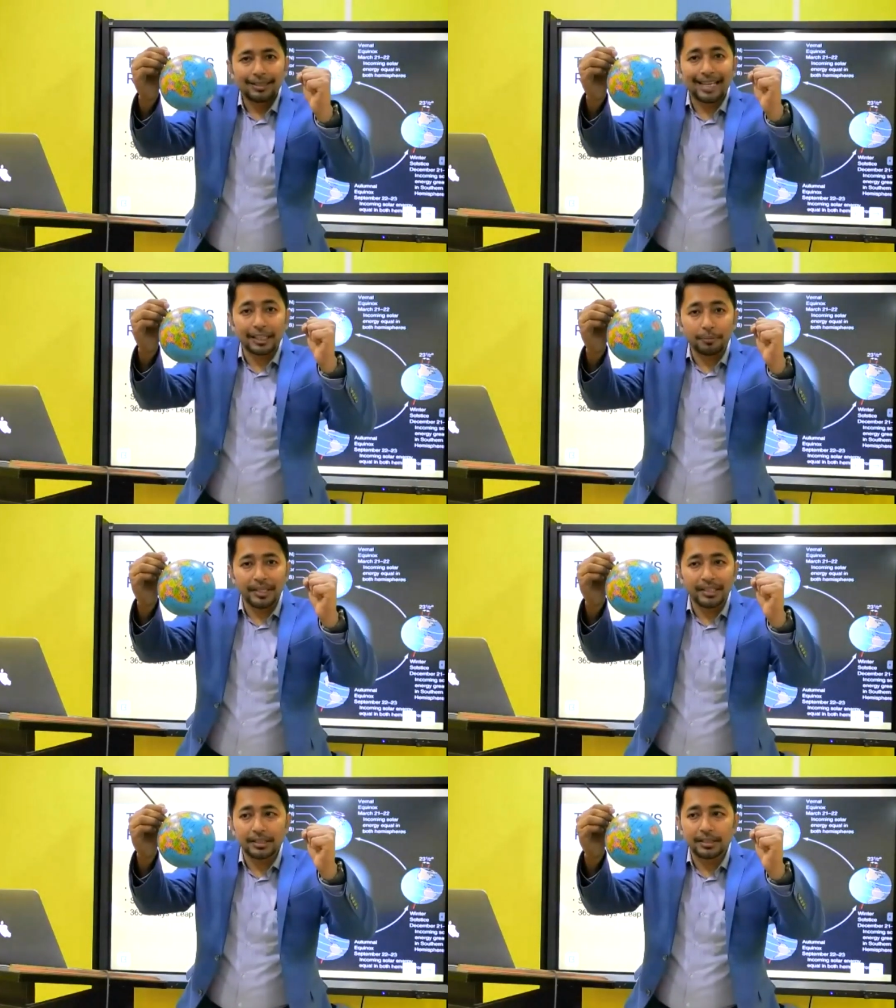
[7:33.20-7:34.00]
That
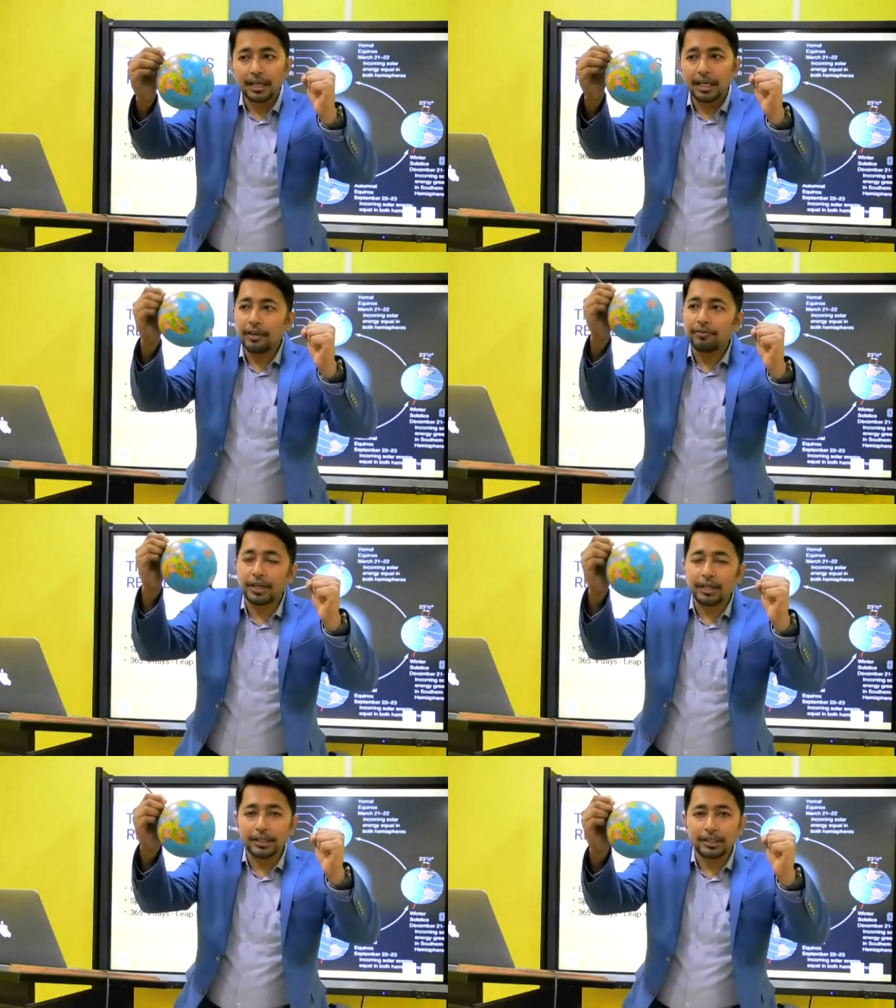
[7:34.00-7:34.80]
means if
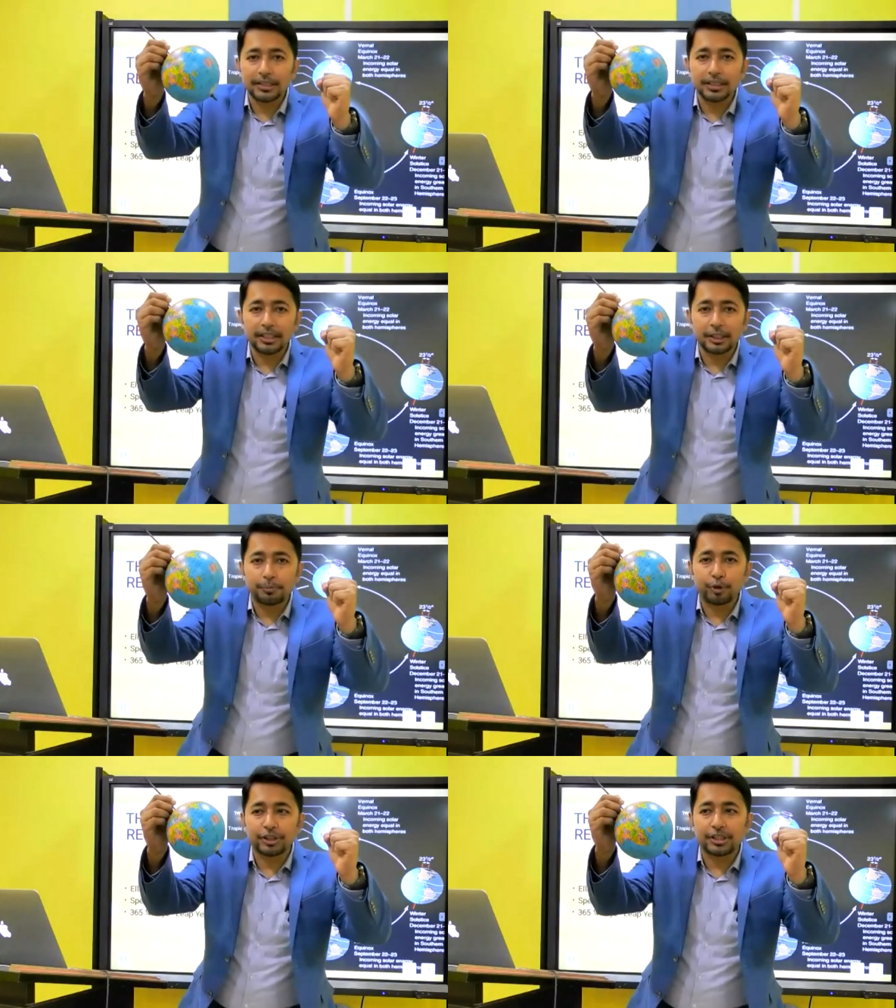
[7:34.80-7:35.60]
the earth is in this
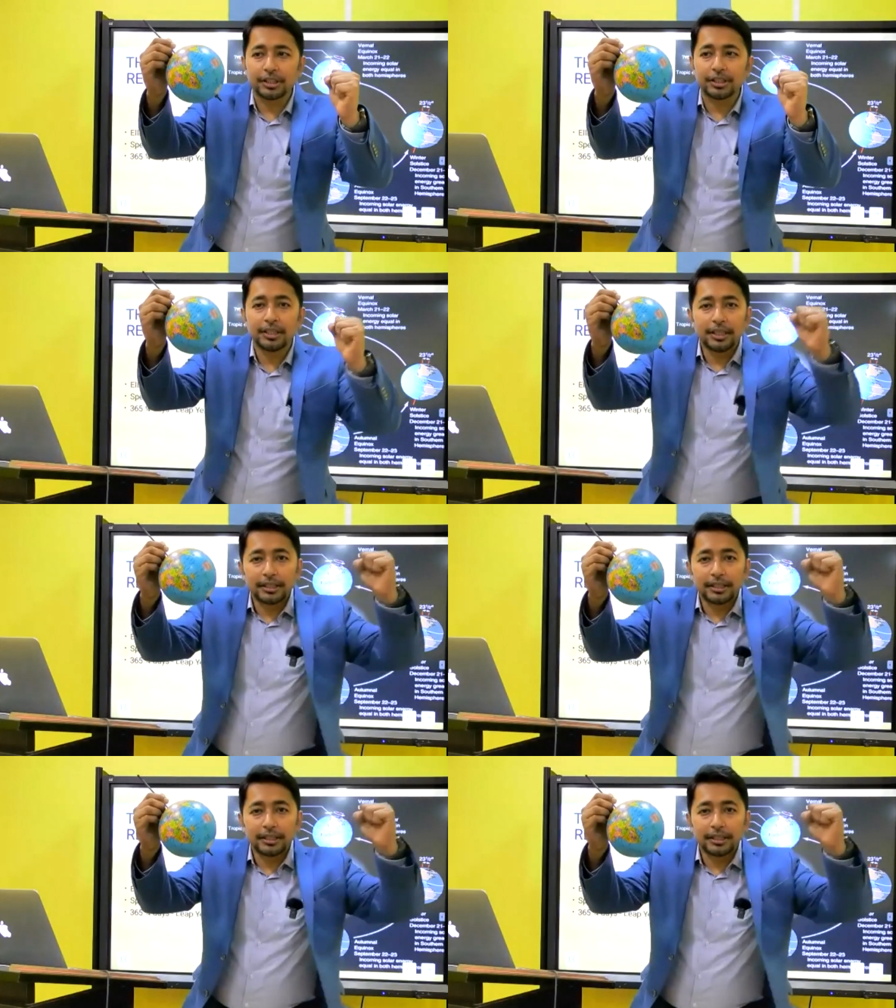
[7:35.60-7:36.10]
position,